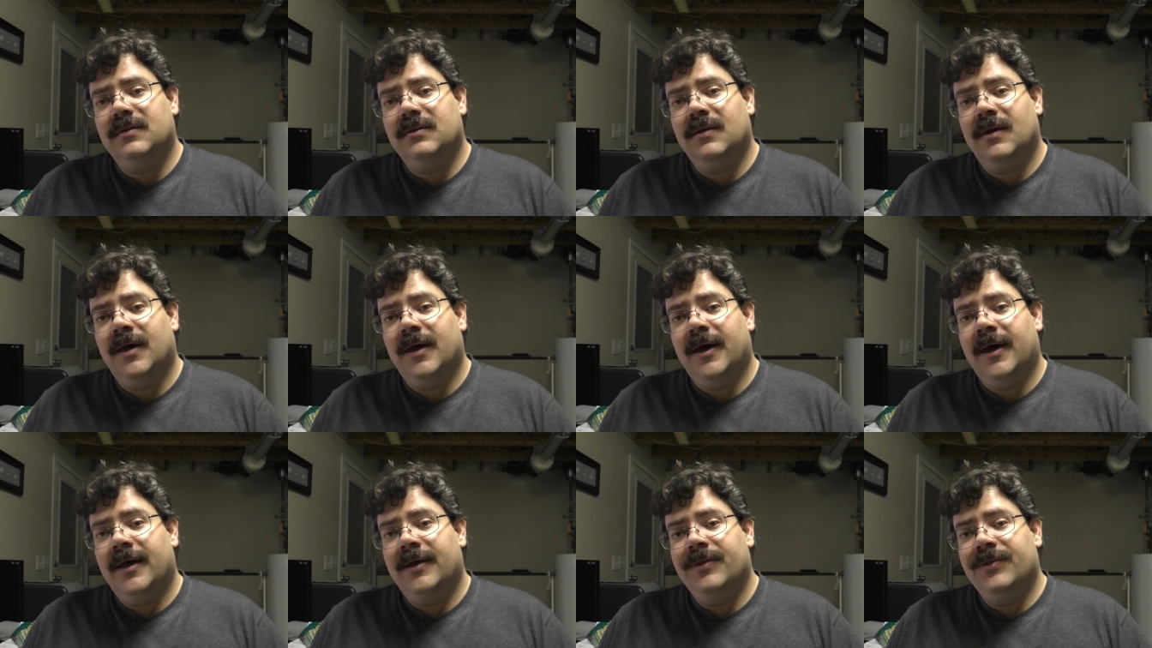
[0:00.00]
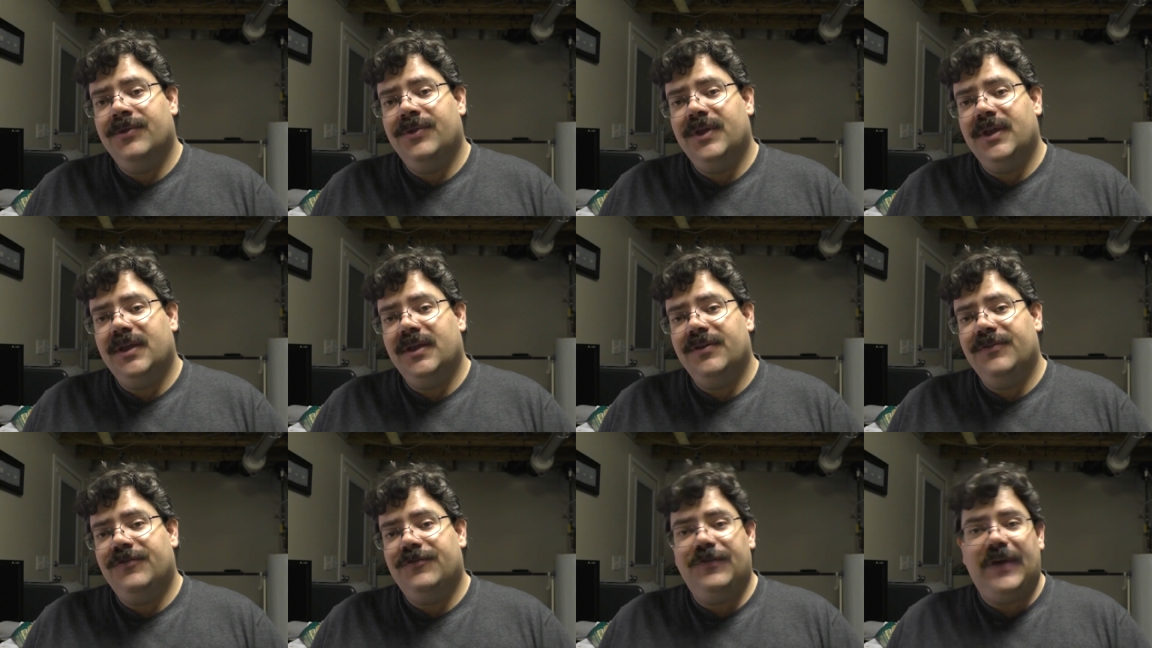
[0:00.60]
uh,
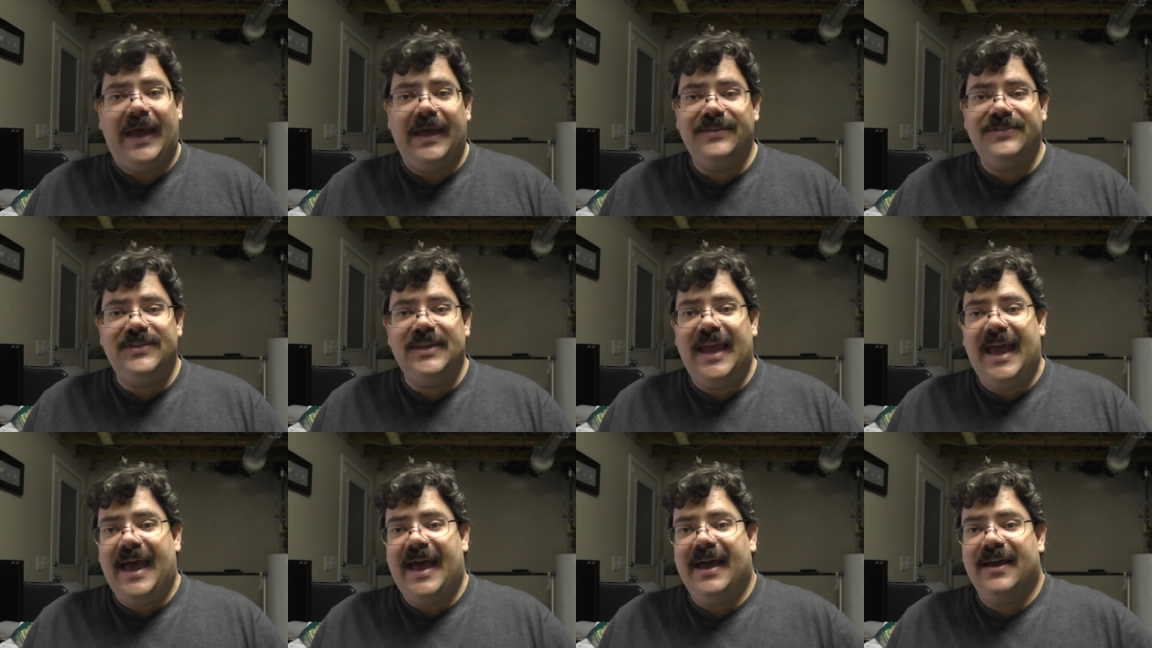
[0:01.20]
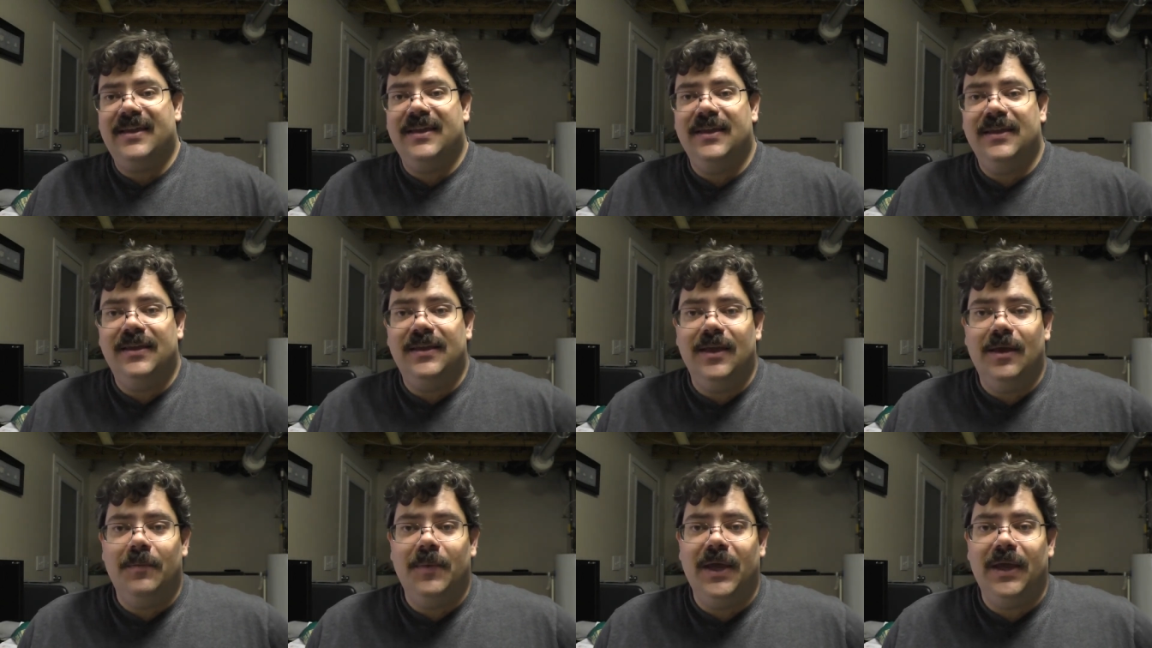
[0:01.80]
the fancy hacking
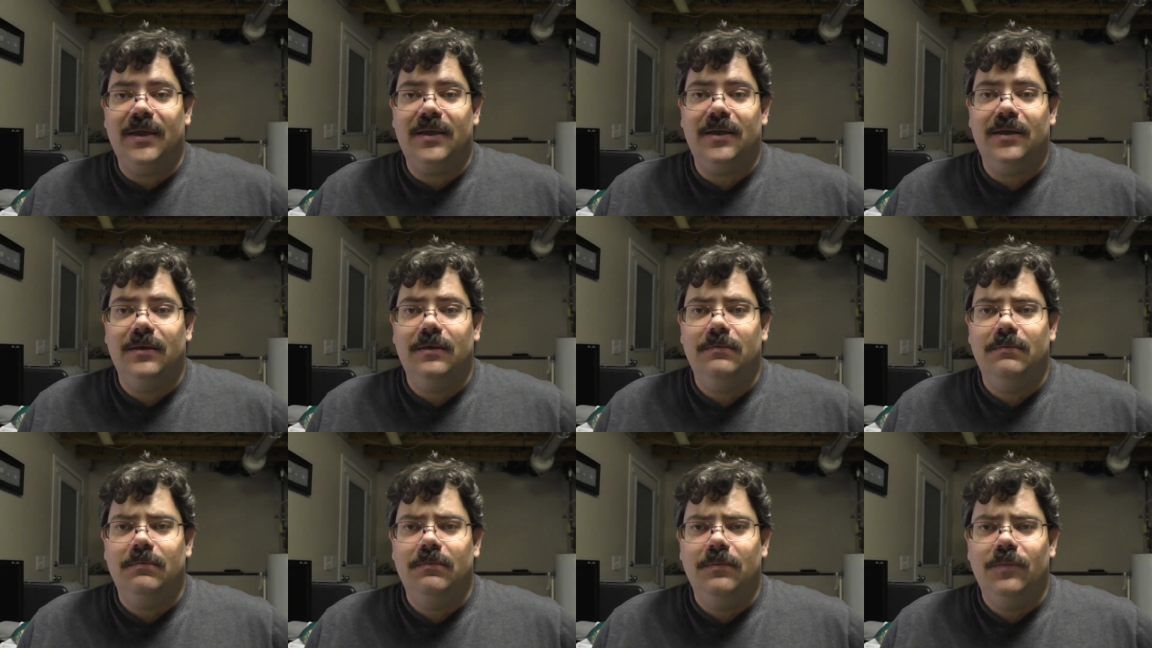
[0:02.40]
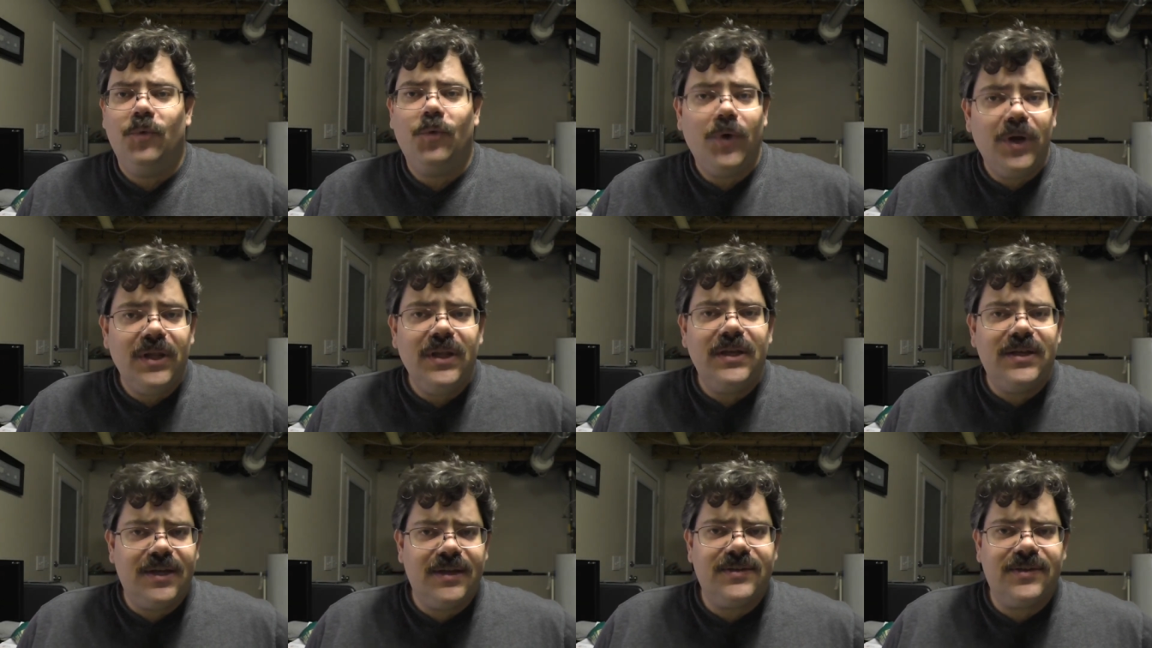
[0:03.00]
gimmick
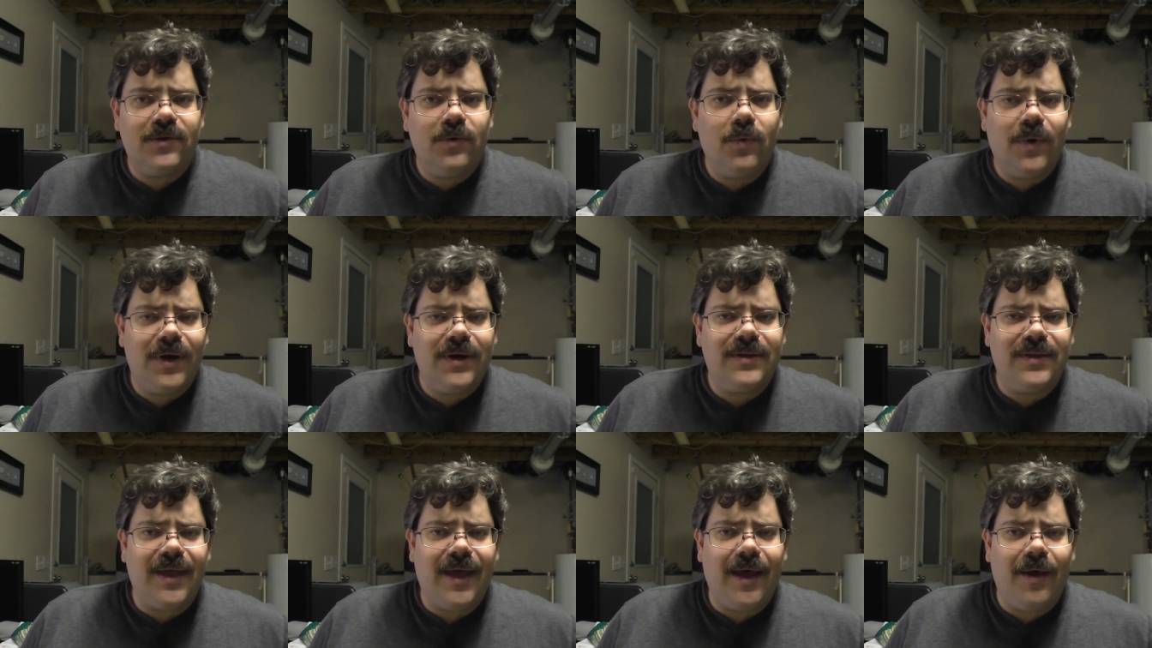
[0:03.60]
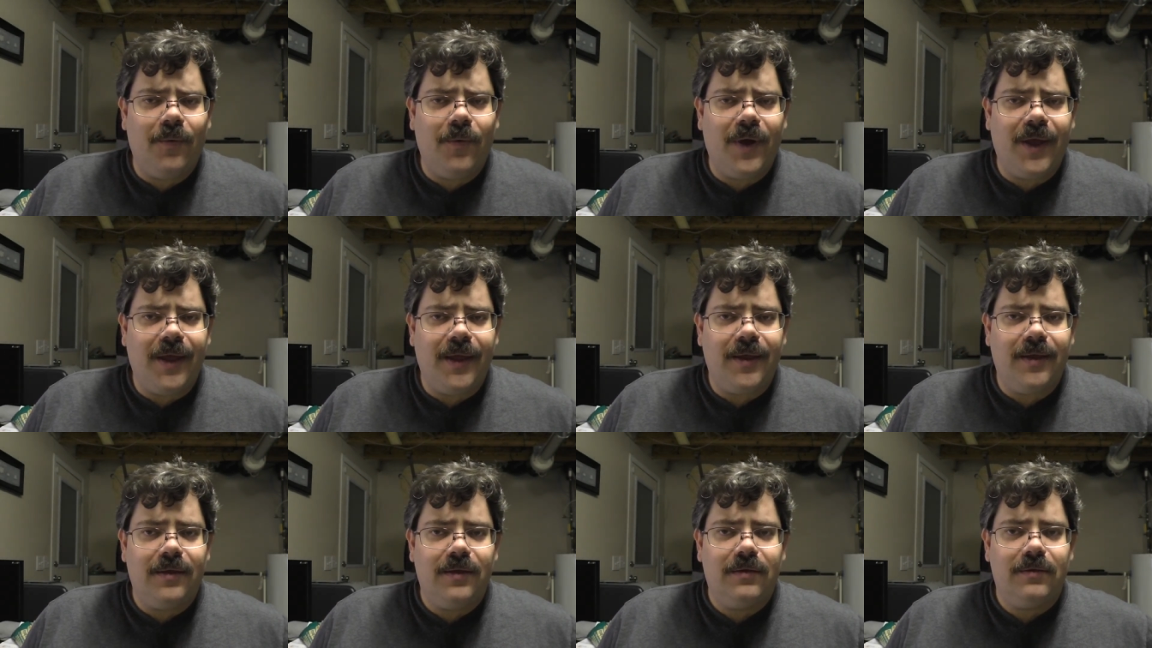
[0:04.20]
really doesn't work that way.